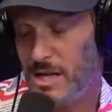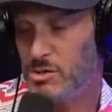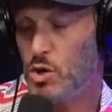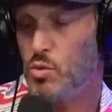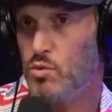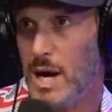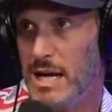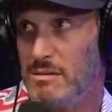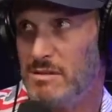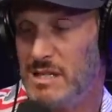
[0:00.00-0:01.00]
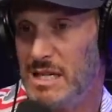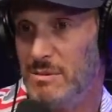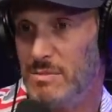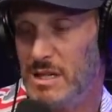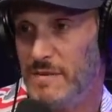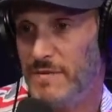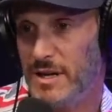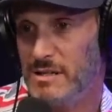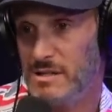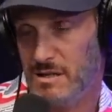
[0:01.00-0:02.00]
I mean, he's a great team
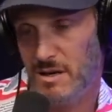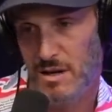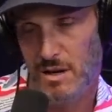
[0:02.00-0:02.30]
defense